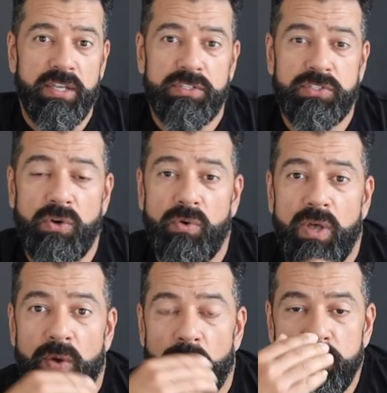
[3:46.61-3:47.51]
So
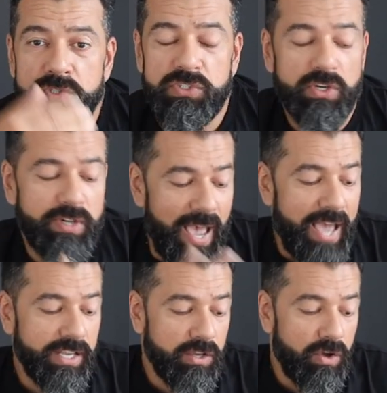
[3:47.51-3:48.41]
when you start
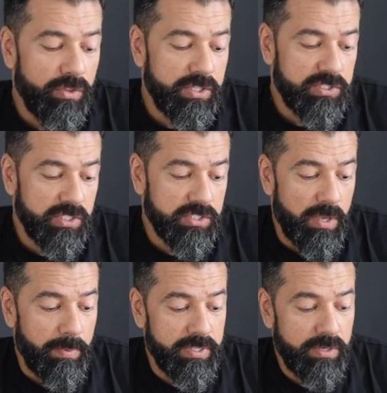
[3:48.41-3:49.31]
adding all these things
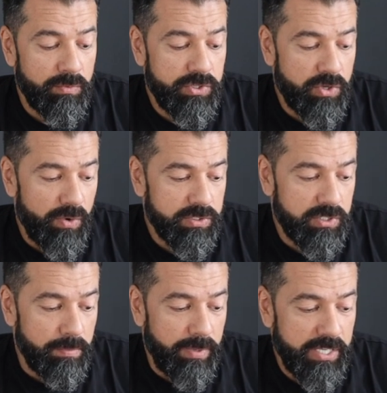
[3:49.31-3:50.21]
up, and then when you go
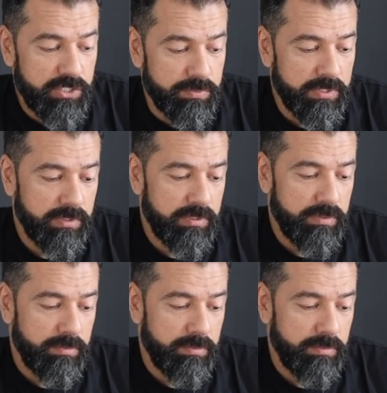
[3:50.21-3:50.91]
into the basement,